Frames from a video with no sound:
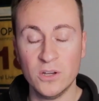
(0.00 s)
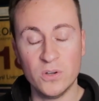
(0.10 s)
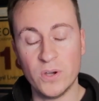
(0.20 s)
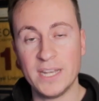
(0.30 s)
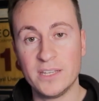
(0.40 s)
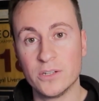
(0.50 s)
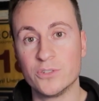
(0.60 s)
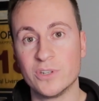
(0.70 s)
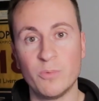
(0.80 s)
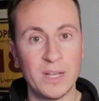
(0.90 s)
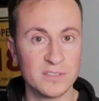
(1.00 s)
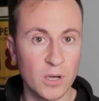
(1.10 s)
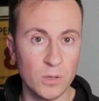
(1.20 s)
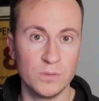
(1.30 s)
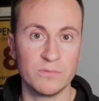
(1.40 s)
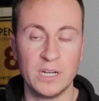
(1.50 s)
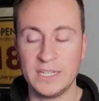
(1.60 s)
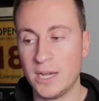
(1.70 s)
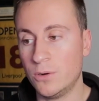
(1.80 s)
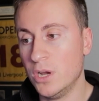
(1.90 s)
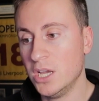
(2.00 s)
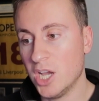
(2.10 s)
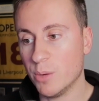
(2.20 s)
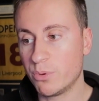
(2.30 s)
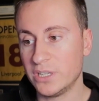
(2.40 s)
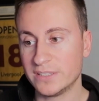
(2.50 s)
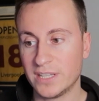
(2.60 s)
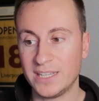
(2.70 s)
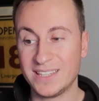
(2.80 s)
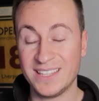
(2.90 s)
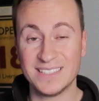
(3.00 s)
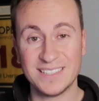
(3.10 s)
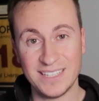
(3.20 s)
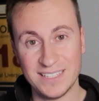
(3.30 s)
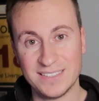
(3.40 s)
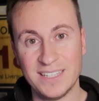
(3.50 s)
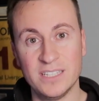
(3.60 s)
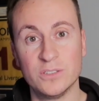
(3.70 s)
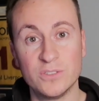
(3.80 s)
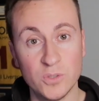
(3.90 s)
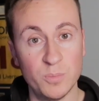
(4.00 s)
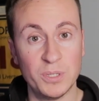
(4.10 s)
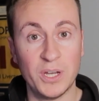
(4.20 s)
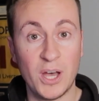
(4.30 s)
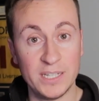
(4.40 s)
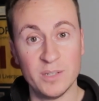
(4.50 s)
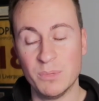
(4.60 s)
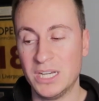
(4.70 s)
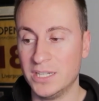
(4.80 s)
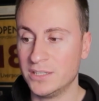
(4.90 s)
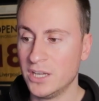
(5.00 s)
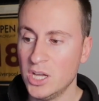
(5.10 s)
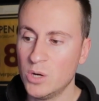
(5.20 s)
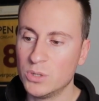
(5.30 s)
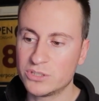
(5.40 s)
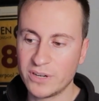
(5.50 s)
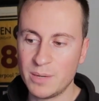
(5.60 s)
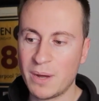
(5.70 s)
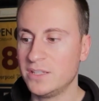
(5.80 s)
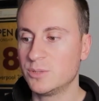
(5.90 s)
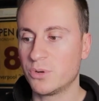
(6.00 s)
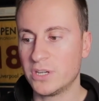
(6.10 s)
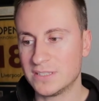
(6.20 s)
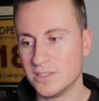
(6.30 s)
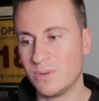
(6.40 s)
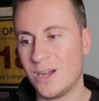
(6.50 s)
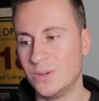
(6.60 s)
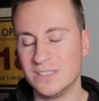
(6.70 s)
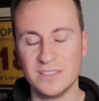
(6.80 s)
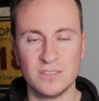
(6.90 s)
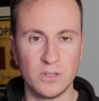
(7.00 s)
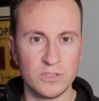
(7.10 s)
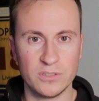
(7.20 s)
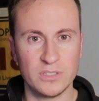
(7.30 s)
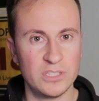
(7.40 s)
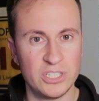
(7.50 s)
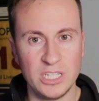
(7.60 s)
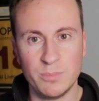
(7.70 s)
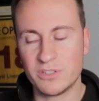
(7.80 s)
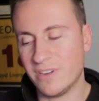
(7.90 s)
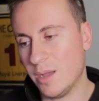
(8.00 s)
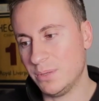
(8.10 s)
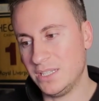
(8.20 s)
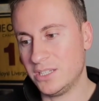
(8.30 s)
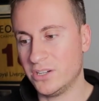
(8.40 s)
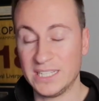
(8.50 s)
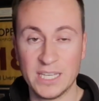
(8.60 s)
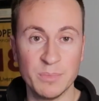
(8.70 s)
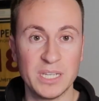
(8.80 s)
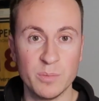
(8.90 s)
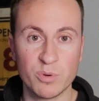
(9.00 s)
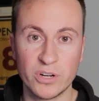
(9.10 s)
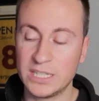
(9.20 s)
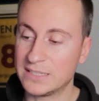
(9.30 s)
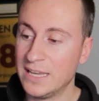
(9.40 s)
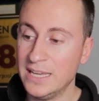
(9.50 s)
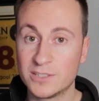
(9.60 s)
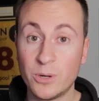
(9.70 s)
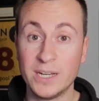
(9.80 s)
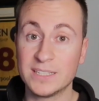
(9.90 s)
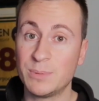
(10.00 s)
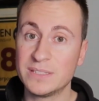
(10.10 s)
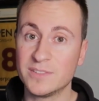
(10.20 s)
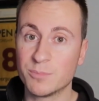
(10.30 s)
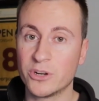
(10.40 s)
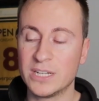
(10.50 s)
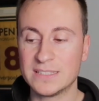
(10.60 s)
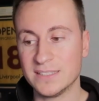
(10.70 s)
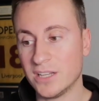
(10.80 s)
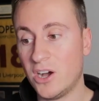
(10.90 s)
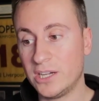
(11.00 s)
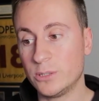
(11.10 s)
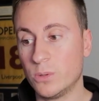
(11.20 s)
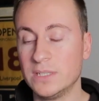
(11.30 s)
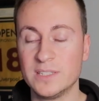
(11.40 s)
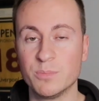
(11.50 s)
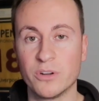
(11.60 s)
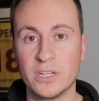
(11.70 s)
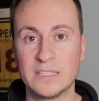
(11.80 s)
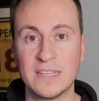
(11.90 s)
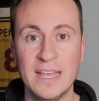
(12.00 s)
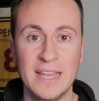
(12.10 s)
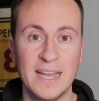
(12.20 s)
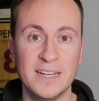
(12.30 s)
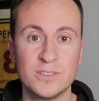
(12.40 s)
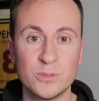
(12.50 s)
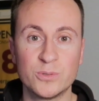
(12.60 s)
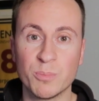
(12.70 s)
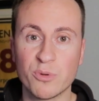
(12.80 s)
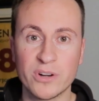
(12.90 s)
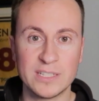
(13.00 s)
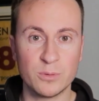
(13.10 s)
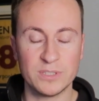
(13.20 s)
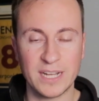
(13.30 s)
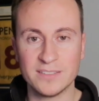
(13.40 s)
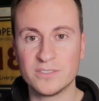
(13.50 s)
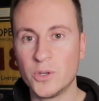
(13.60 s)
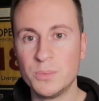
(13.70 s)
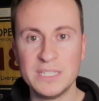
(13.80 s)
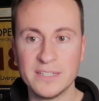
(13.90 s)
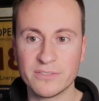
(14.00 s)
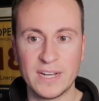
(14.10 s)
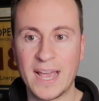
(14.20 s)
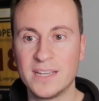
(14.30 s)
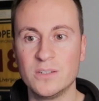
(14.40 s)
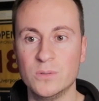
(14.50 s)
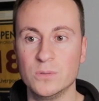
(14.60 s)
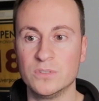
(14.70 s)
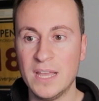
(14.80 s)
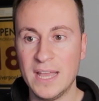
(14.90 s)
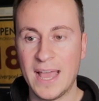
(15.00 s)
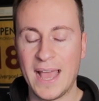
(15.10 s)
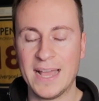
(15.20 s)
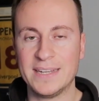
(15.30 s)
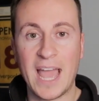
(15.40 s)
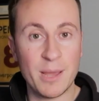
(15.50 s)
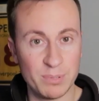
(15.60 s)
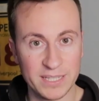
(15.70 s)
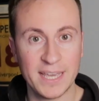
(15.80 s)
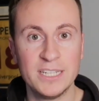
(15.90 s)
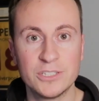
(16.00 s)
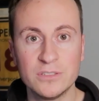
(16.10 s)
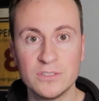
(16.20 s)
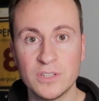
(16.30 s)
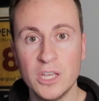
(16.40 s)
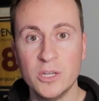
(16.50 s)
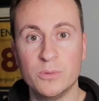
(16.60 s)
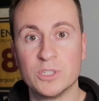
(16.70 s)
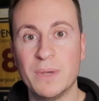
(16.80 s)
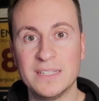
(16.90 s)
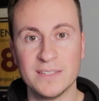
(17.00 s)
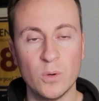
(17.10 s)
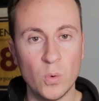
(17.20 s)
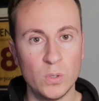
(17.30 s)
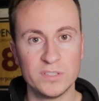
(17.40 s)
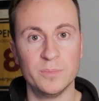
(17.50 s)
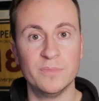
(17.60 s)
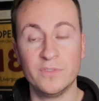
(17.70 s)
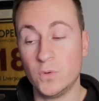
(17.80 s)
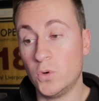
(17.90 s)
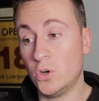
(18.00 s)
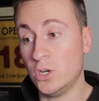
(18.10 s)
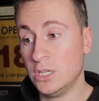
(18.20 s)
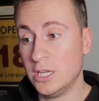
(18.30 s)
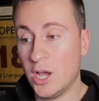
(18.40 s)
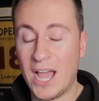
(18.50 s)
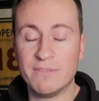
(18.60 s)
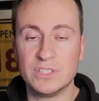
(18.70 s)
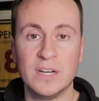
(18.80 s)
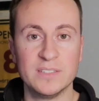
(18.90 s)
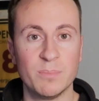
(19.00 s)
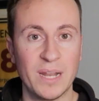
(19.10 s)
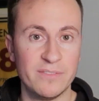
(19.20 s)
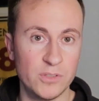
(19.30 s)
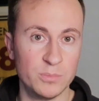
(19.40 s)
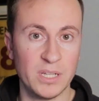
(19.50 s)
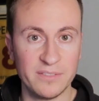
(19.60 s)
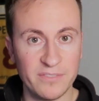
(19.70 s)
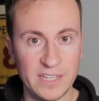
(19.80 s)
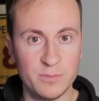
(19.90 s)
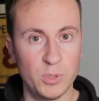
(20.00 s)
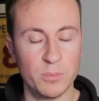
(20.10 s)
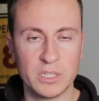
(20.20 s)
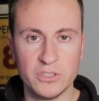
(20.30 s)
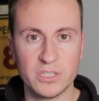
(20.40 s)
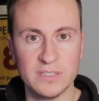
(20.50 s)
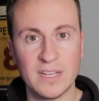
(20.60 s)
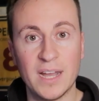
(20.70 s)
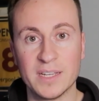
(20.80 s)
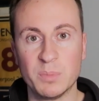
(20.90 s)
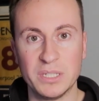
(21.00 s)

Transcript: or any country where it's cold right now, a product like this is in super high demand. What's great about this product as well is it's not just a cheap, crappy, kind of gimmicky product. It's quite an expensive product. It's a high quality product, and it's also a product which has so many different angles and applications, which makes it awesome for advertising platforms like Facebook because you can target by